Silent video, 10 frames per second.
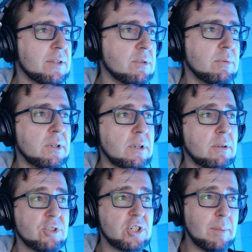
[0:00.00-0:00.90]
So we're going to
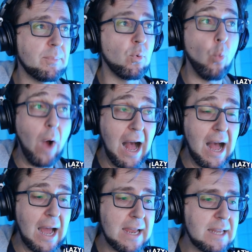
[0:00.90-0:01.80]
go ship
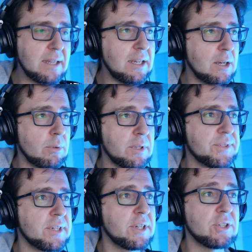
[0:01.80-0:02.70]
Y
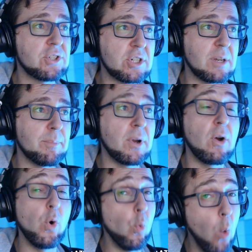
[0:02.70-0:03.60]
equals ship
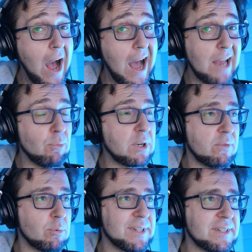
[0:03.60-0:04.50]
Y,
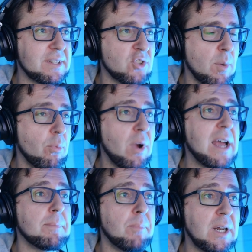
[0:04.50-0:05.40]
whatever was in ship
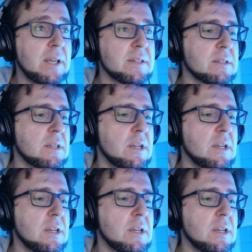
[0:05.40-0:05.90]
Y, plus